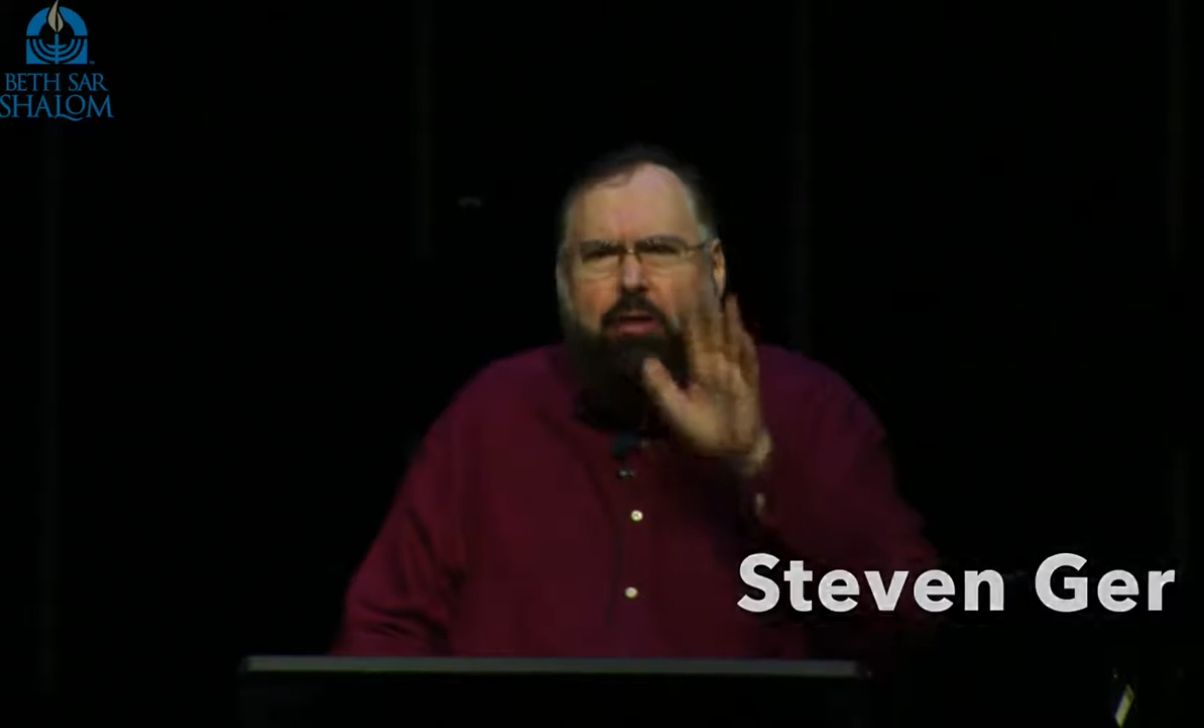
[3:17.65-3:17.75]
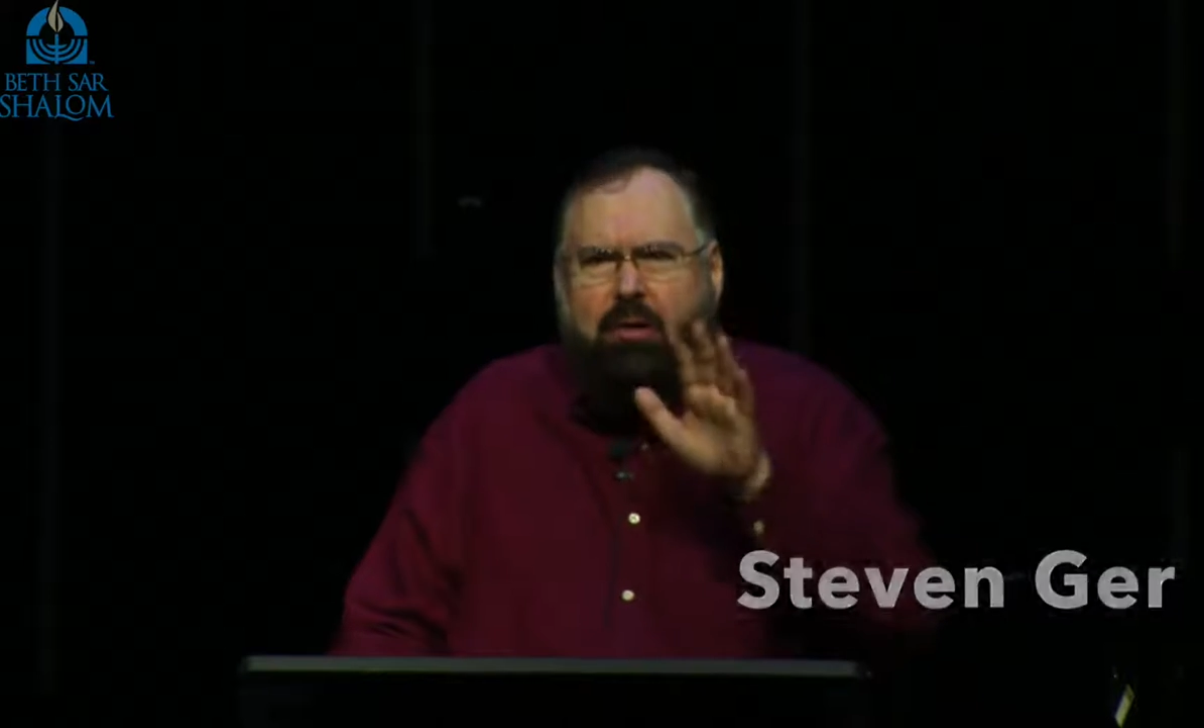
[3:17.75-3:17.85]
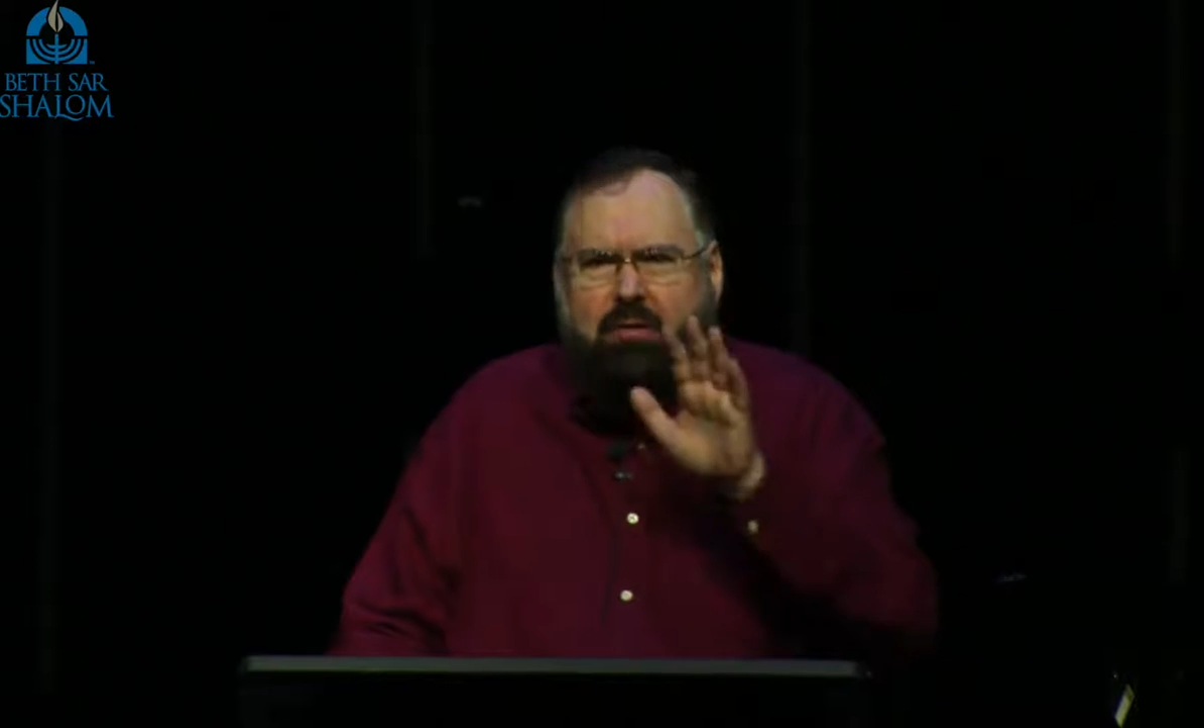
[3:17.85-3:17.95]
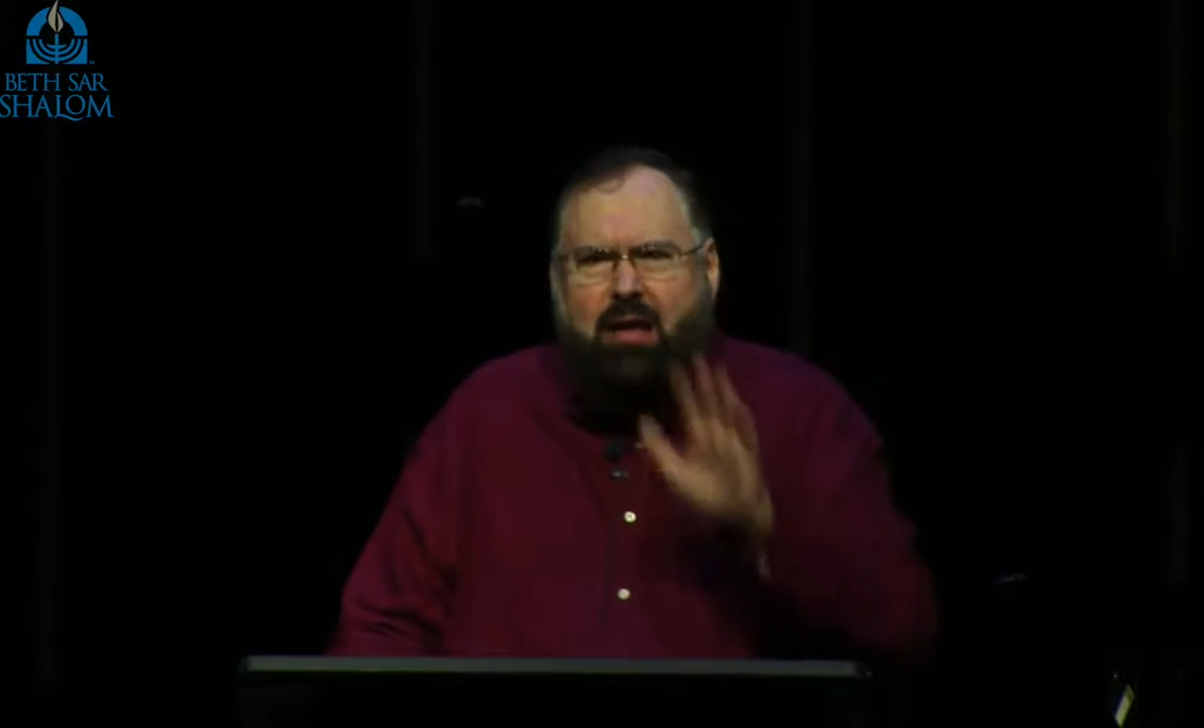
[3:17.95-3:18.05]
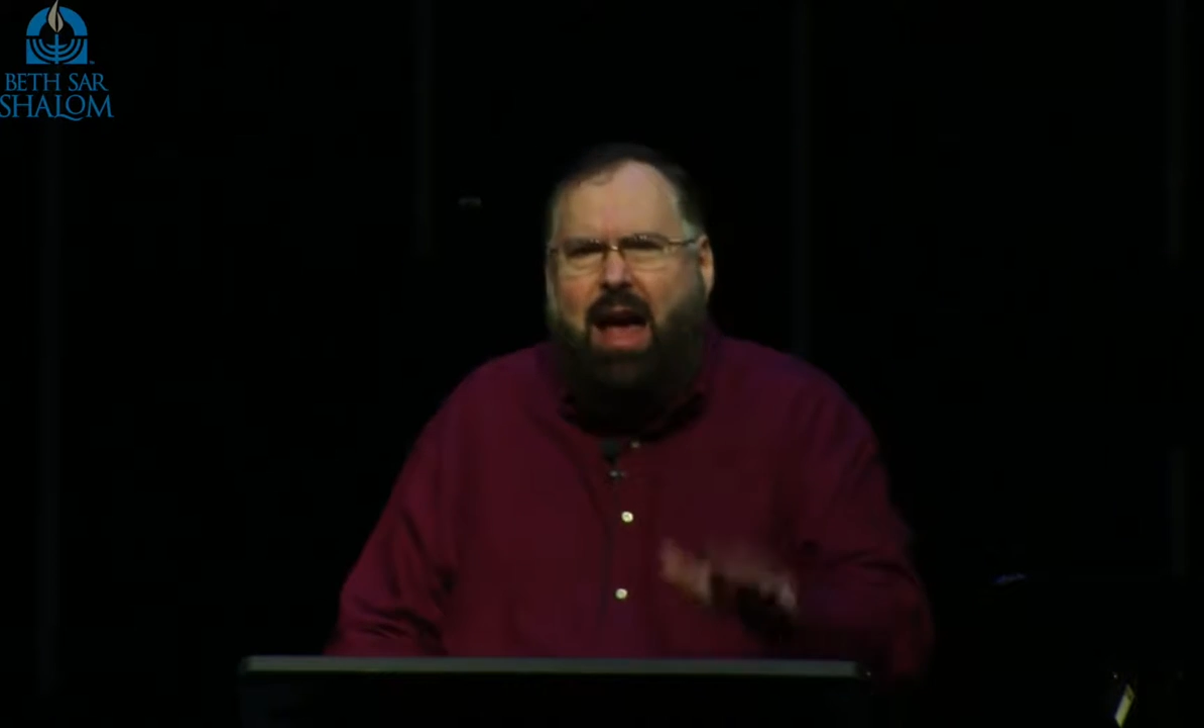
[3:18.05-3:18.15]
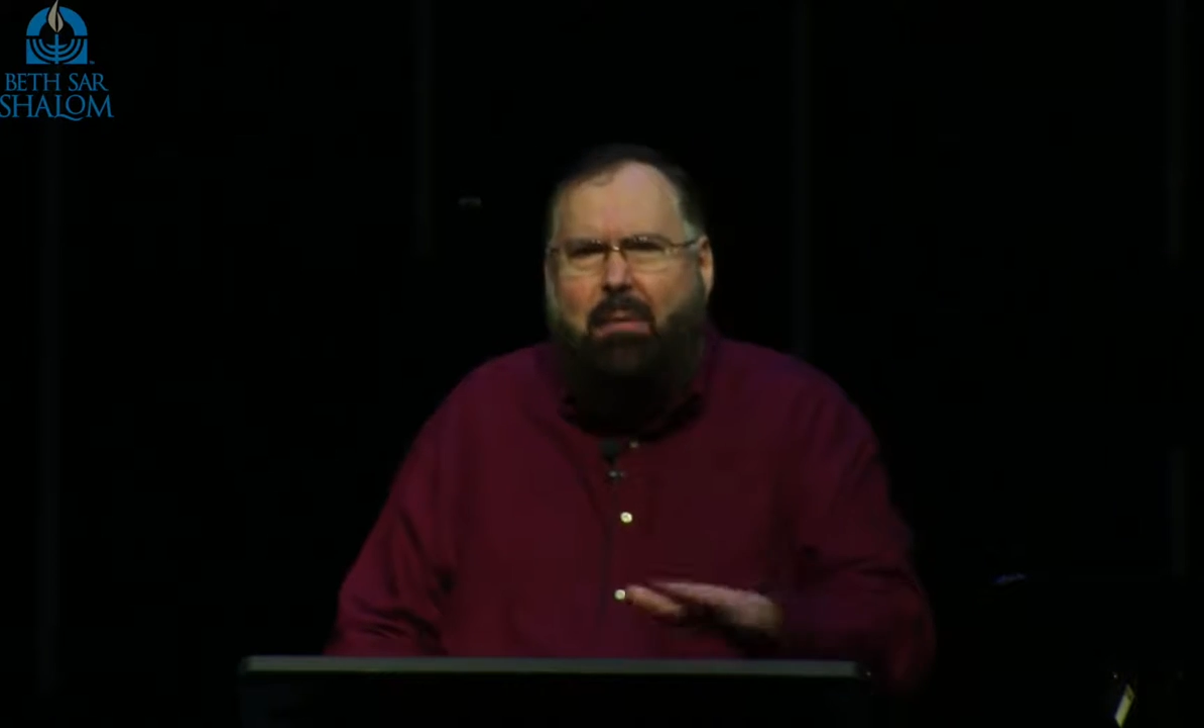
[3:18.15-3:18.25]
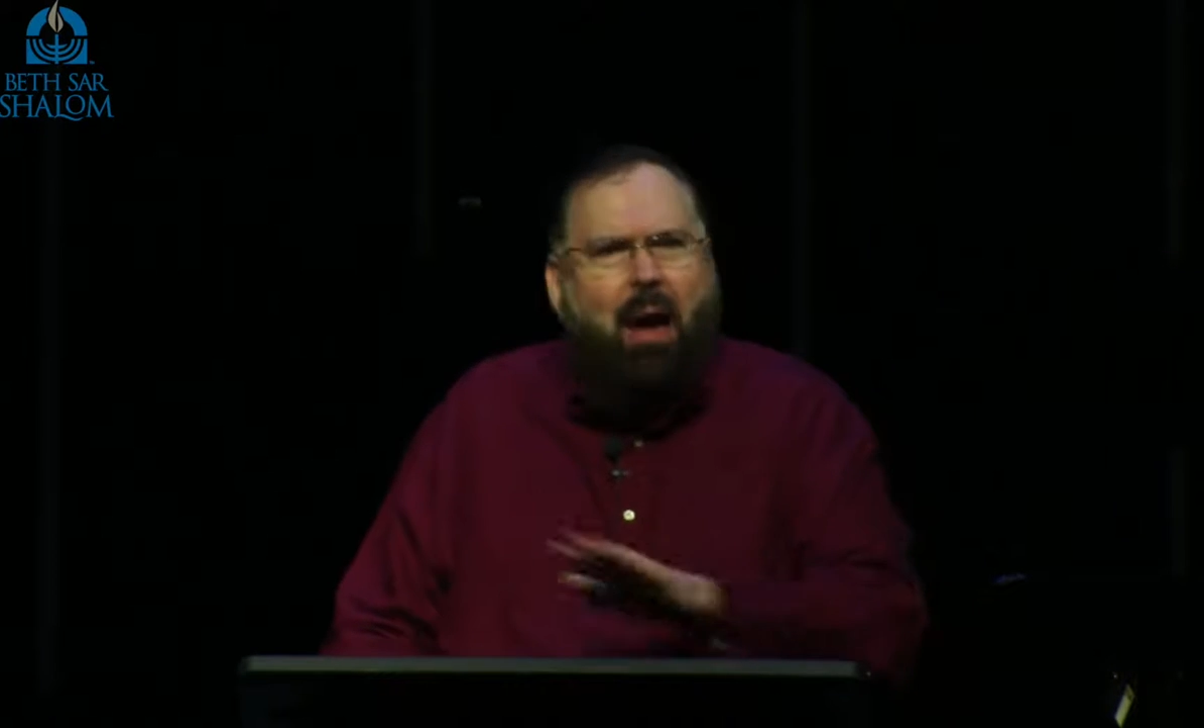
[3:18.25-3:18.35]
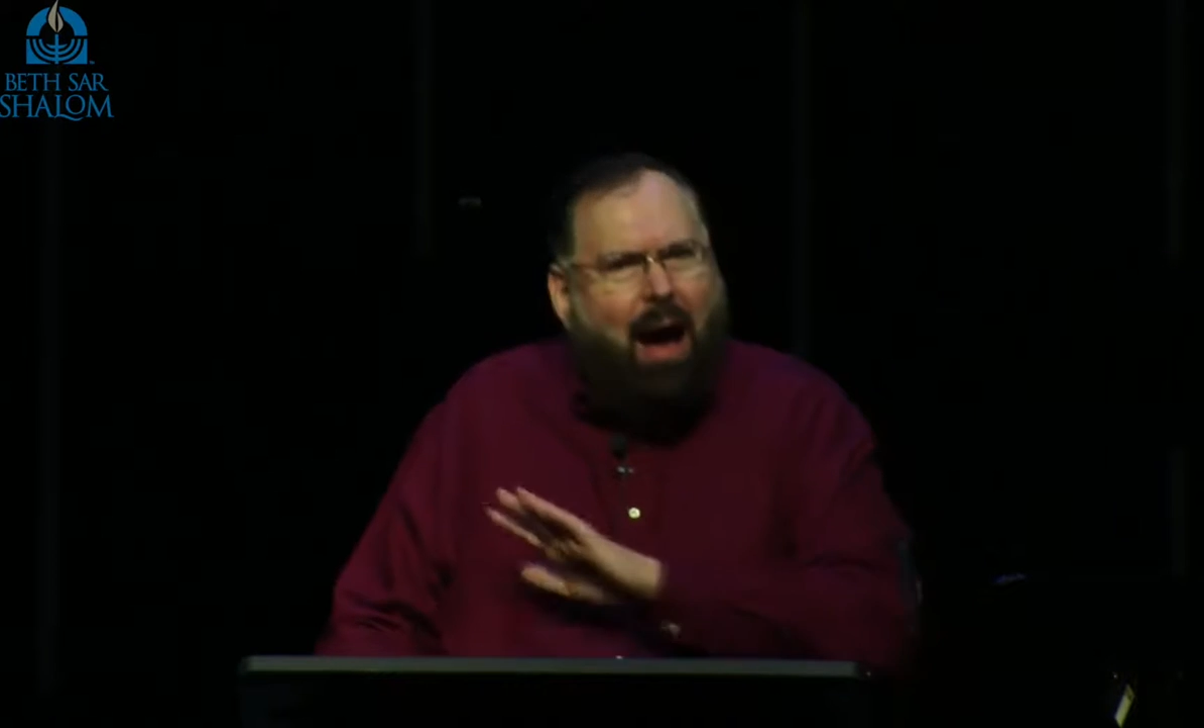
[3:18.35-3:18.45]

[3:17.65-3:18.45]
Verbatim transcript: the time.